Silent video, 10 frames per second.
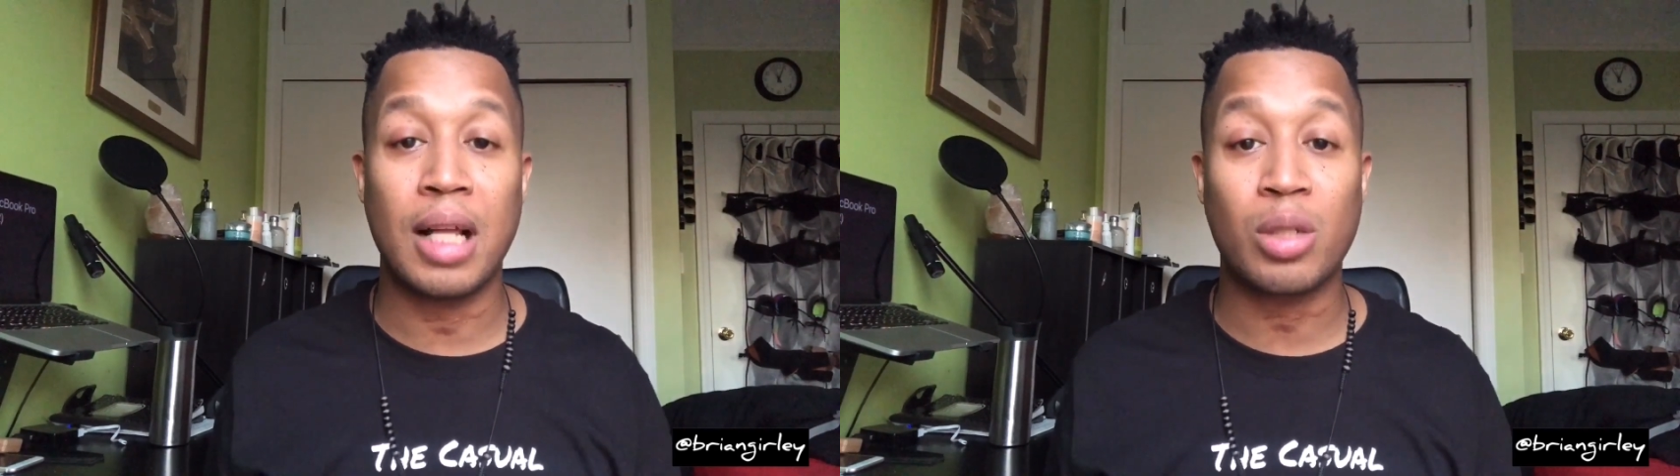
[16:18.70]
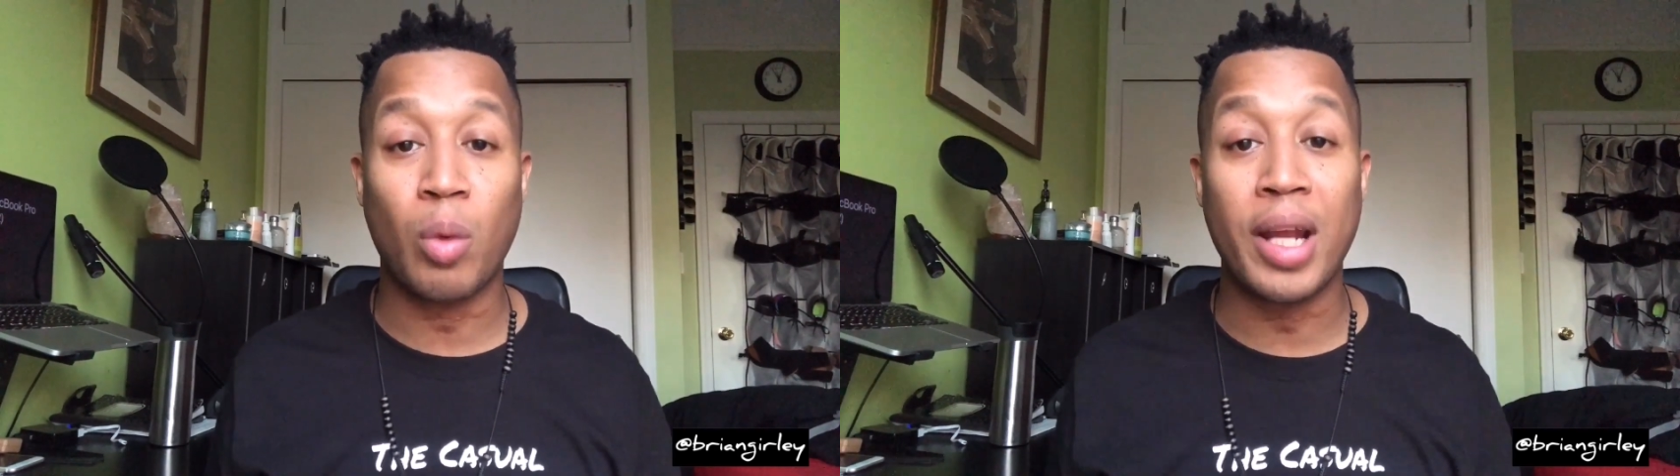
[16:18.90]

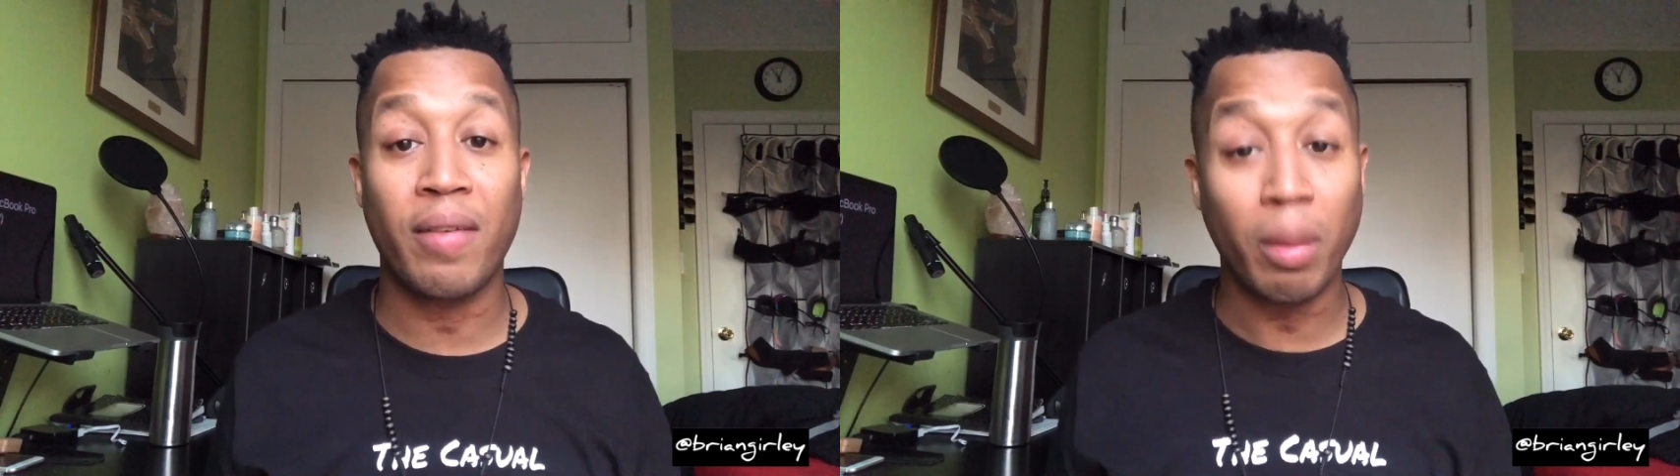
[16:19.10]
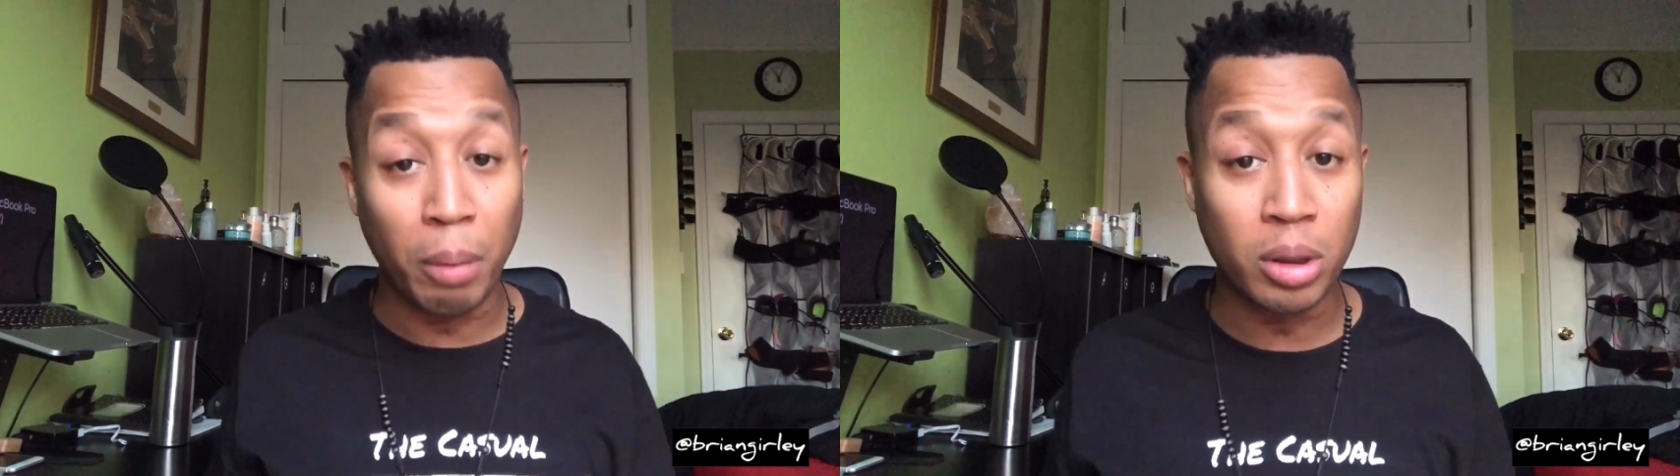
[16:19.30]
that's where I
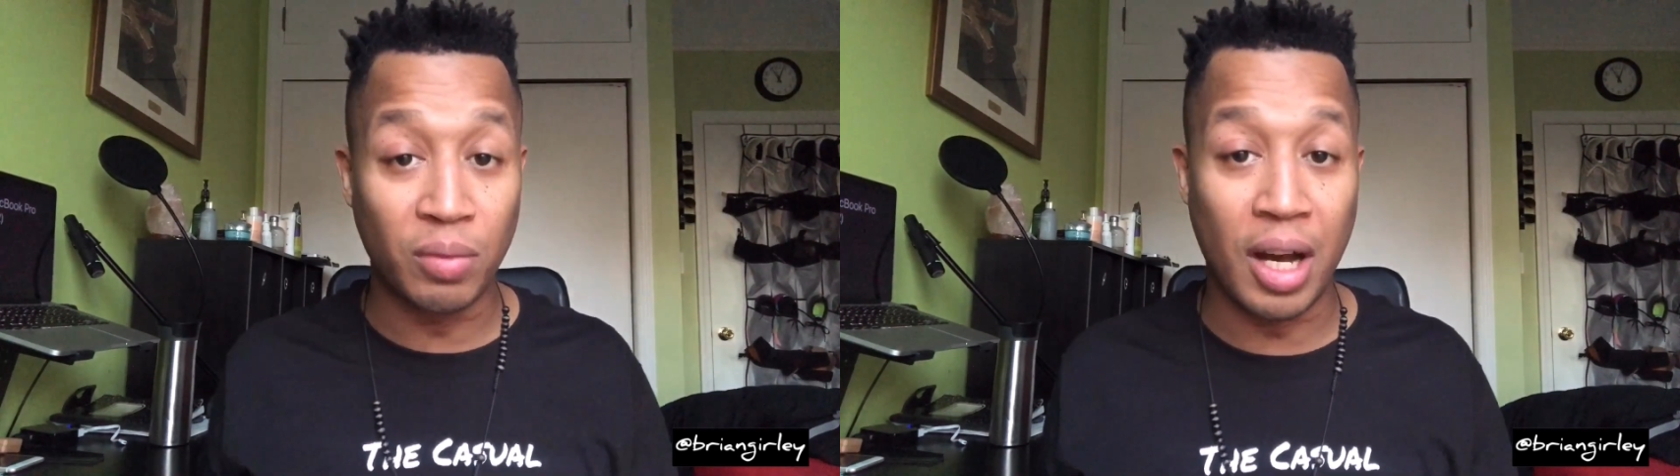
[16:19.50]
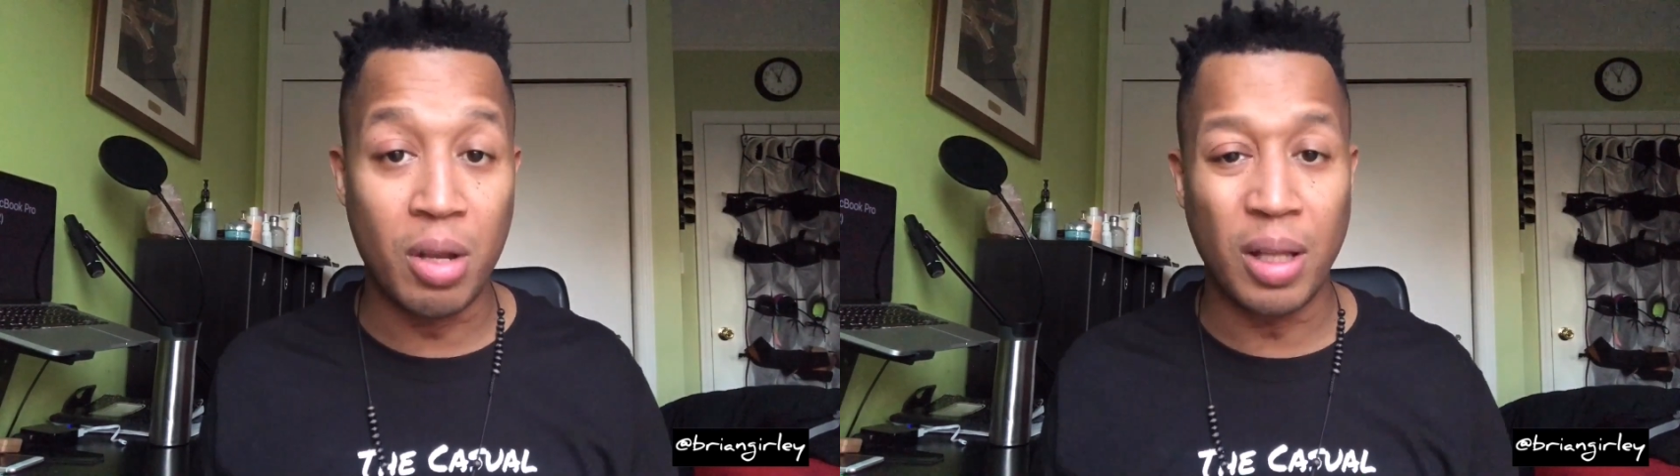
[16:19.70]
give the
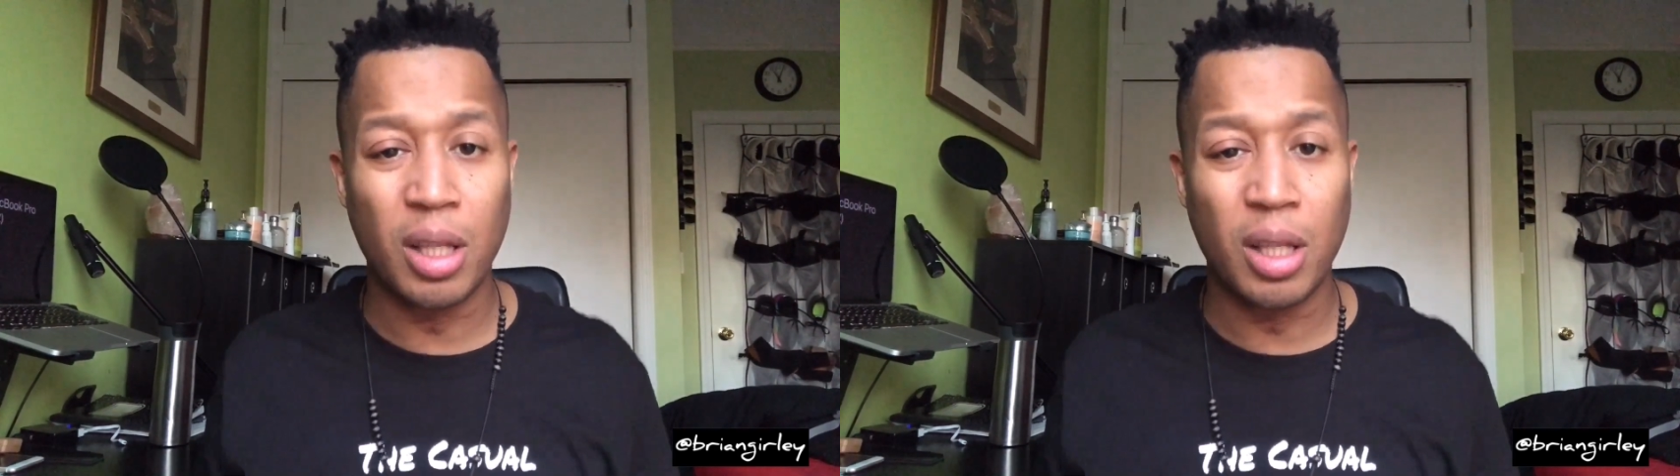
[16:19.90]
most value.